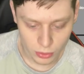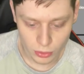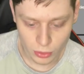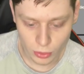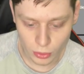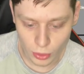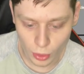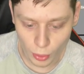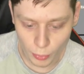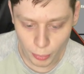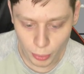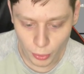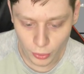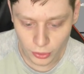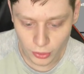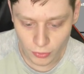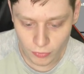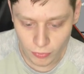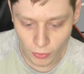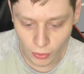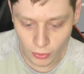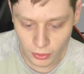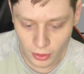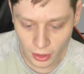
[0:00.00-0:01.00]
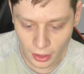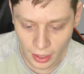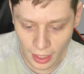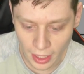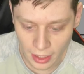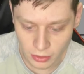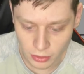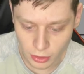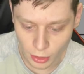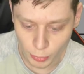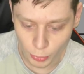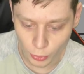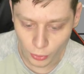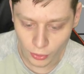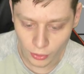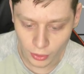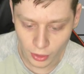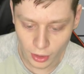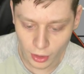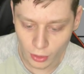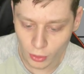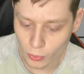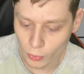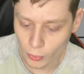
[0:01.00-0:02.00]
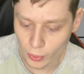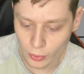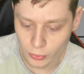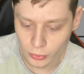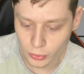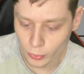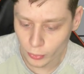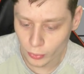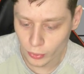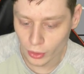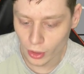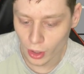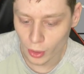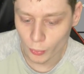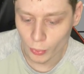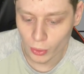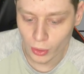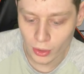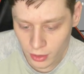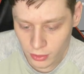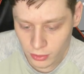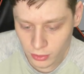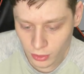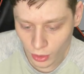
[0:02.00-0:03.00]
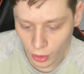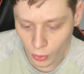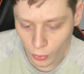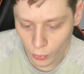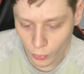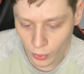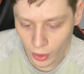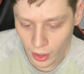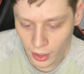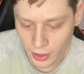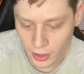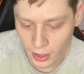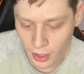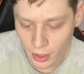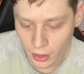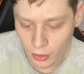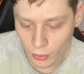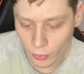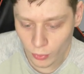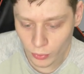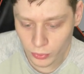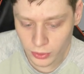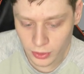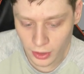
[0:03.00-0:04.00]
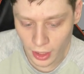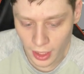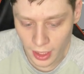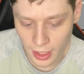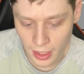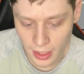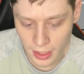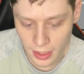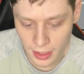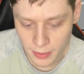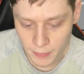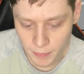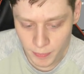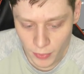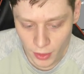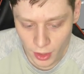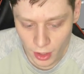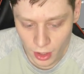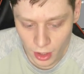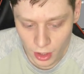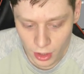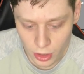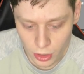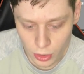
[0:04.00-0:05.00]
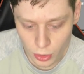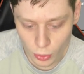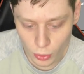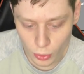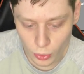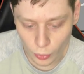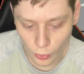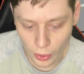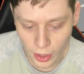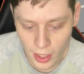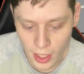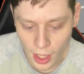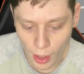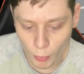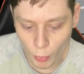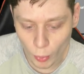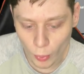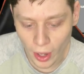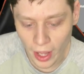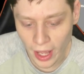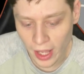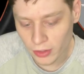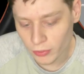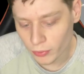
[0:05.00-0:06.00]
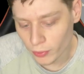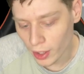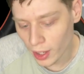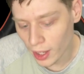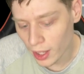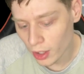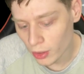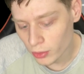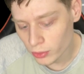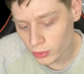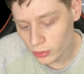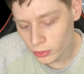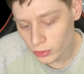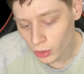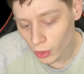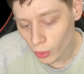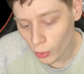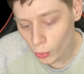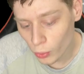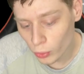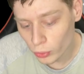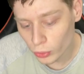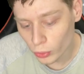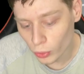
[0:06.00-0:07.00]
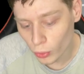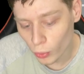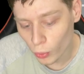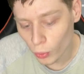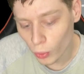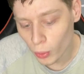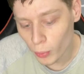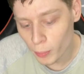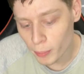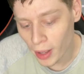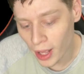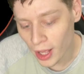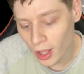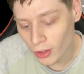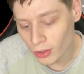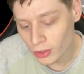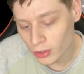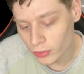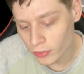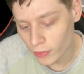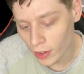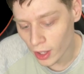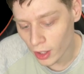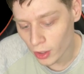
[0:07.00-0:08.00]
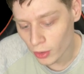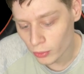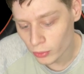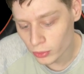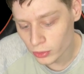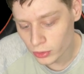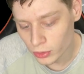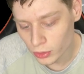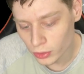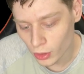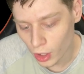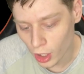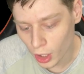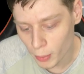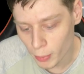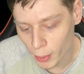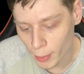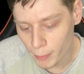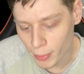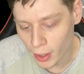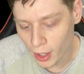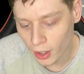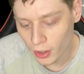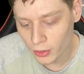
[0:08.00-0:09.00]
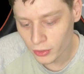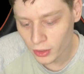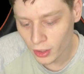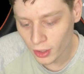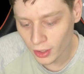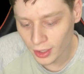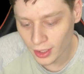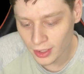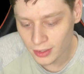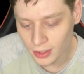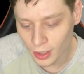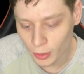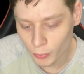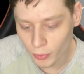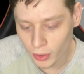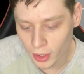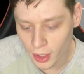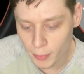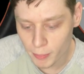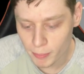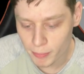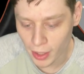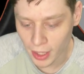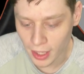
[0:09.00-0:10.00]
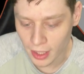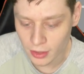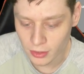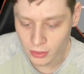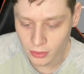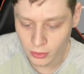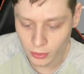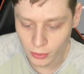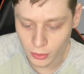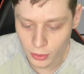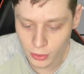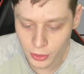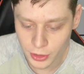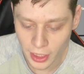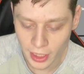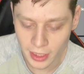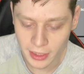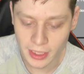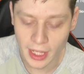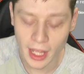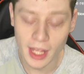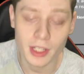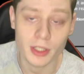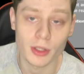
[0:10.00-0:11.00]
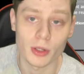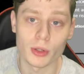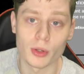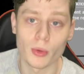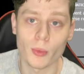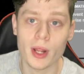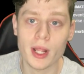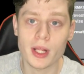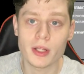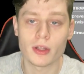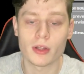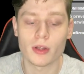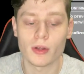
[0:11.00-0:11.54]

don't put the first and last number in there, or else it will not work. So, and then it'll say, you agree I won't ask for ISOs or BIOS files to talk about piracy unless I want to get banned. So you check that to agree to the